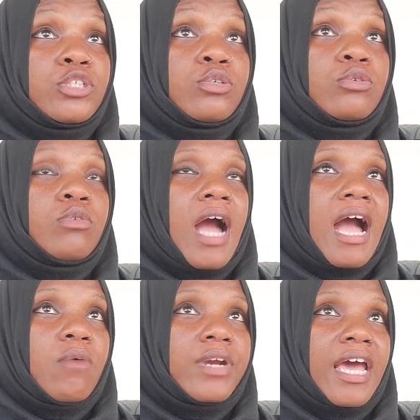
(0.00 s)
two,
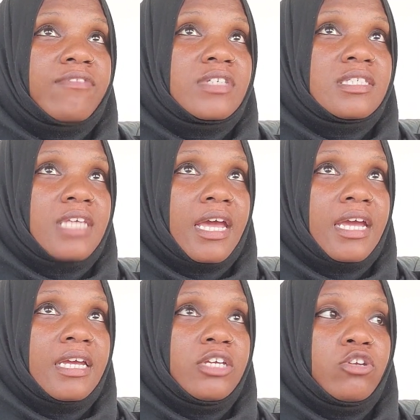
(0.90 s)
I would have to
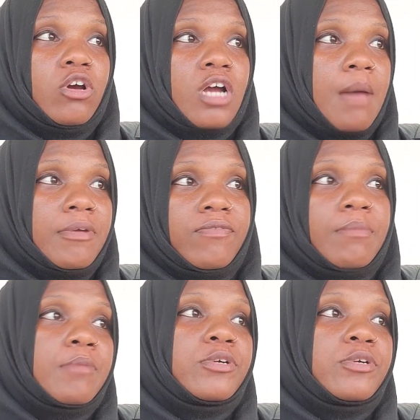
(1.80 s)
say, you know, coming from the